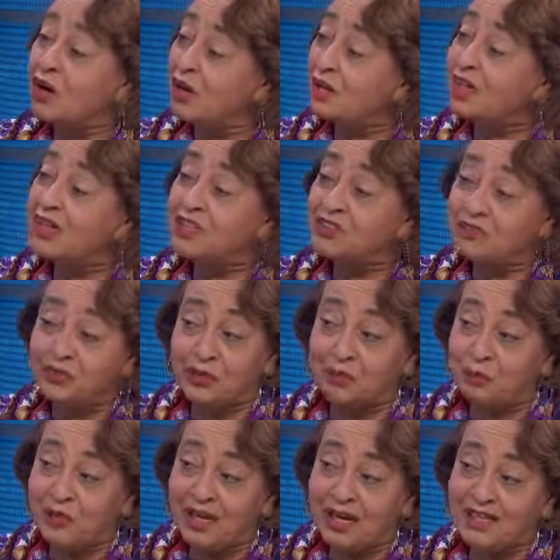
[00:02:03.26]
all as
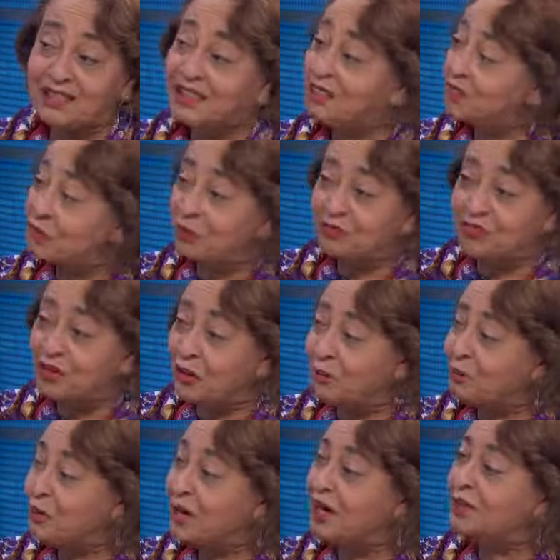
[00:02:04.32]
free blacks. And so I'm
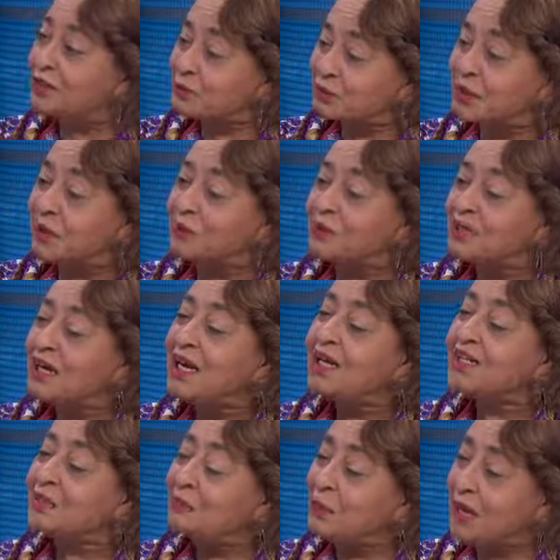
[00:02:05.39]
very proud to be able
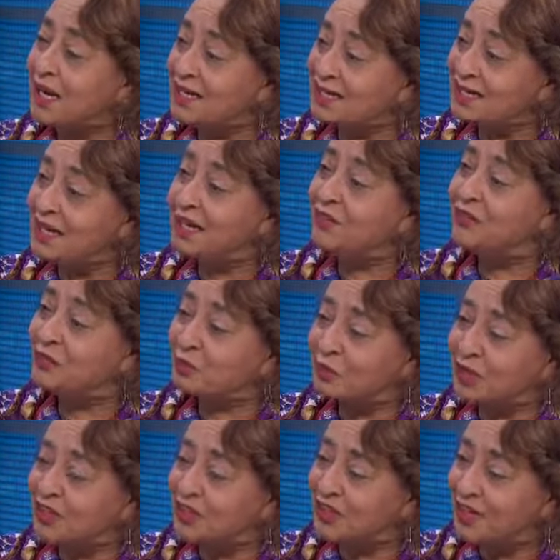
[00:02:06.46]
to pass that
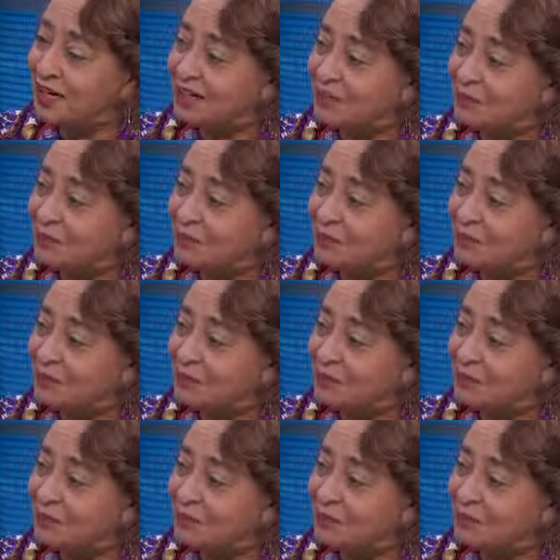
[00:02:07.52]
information